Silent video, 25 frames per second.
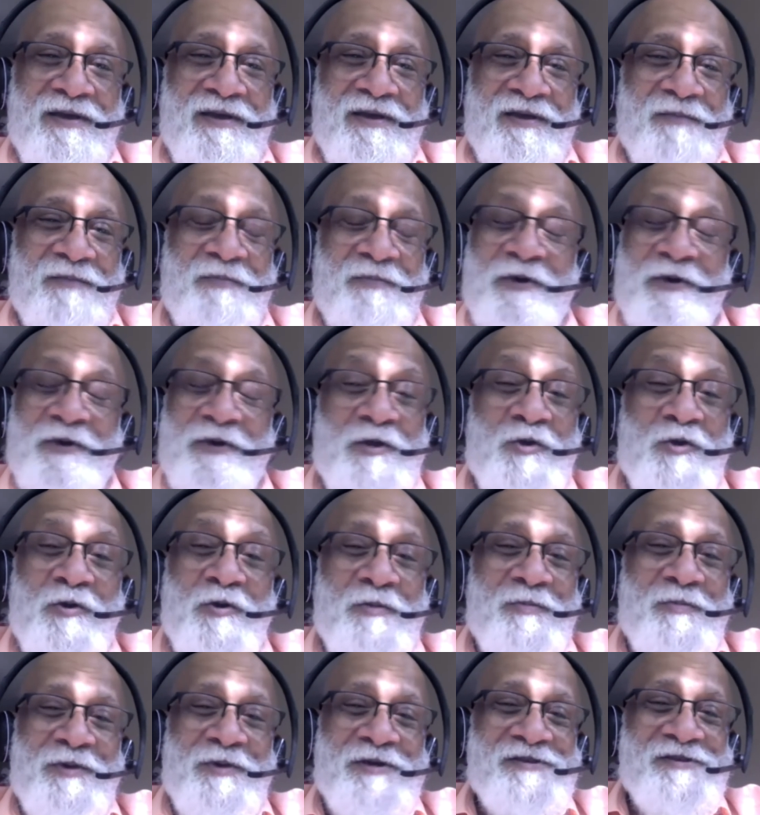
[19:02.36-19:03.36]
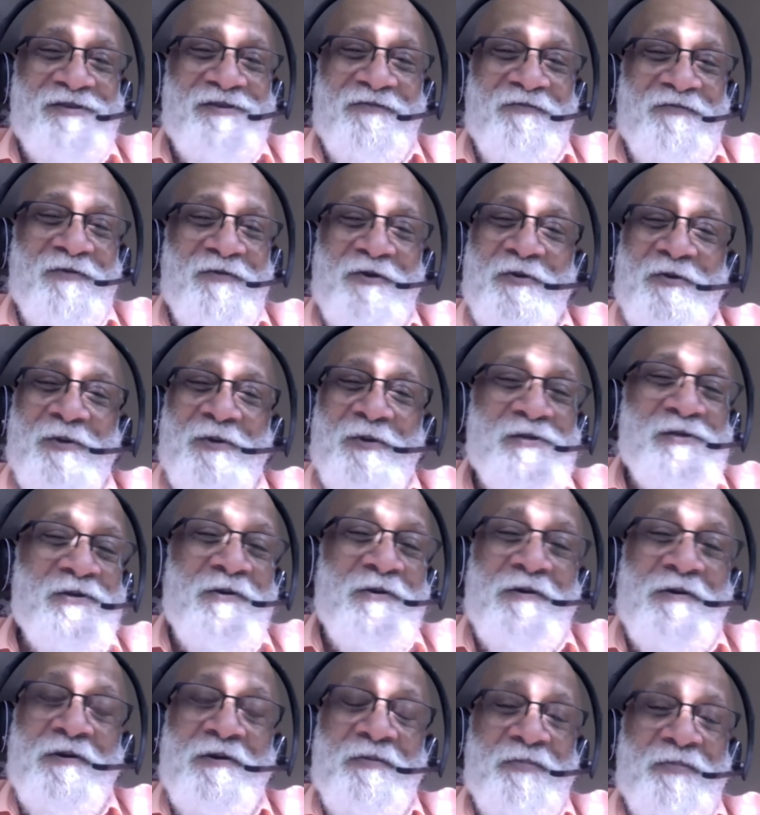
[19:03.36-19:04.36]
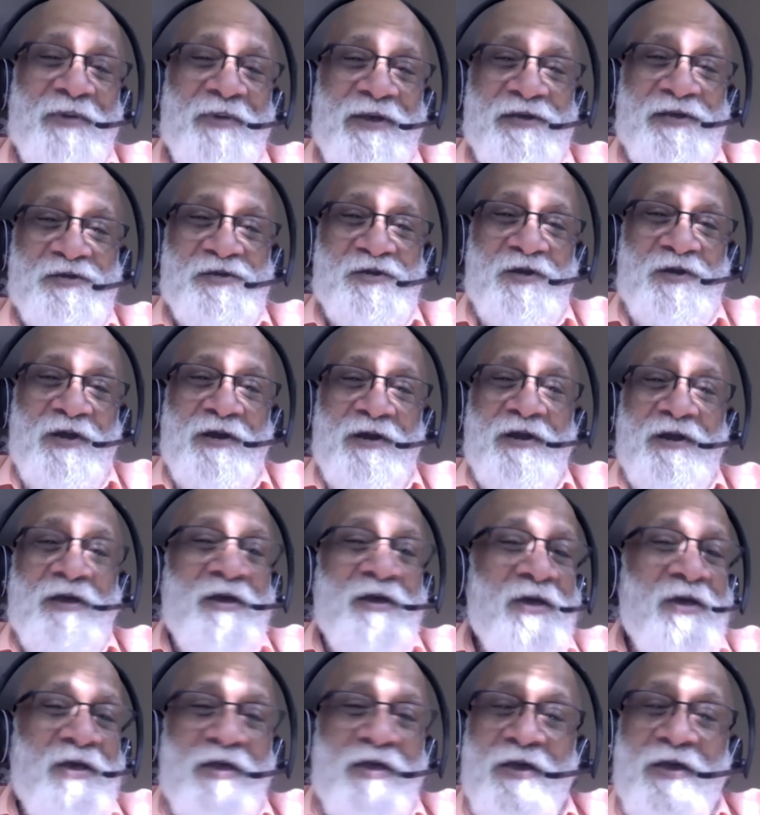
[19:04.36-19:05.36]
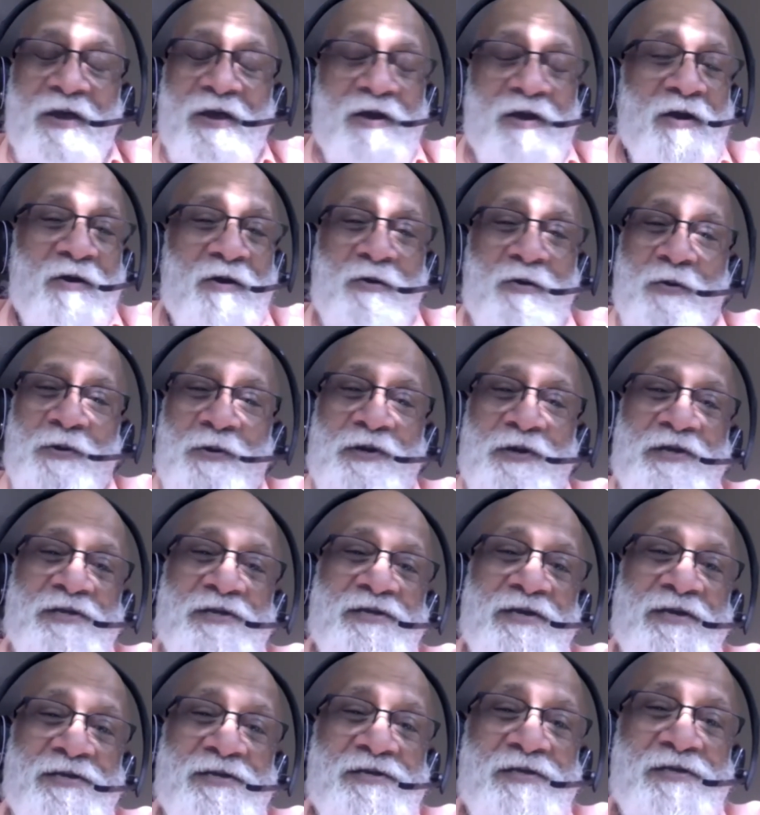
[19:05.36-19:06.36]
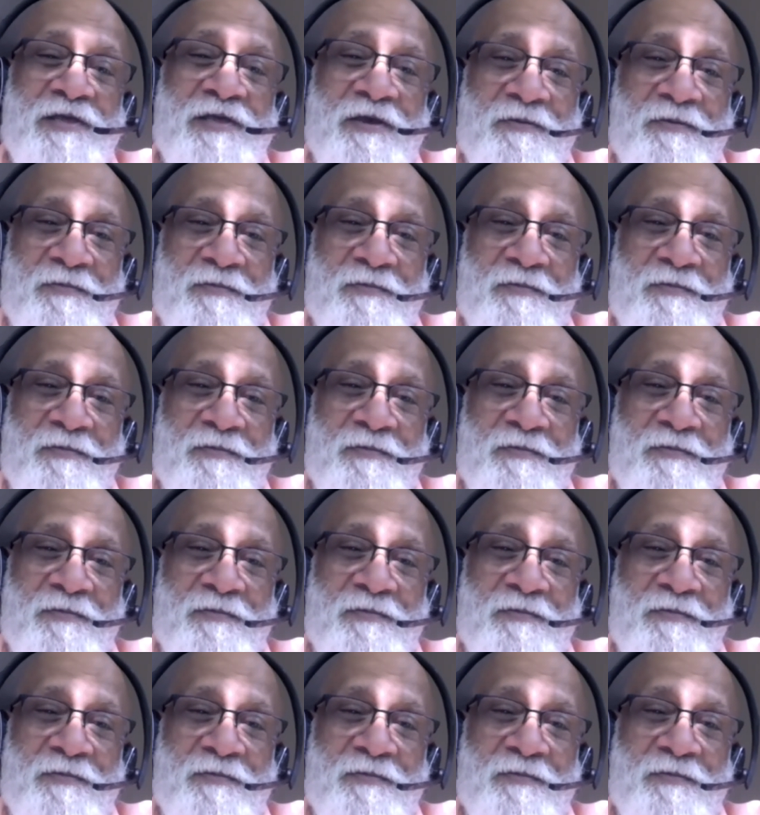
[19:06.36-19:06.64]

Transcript: But you are merciful, you are so compassionate, you are not going to judge them.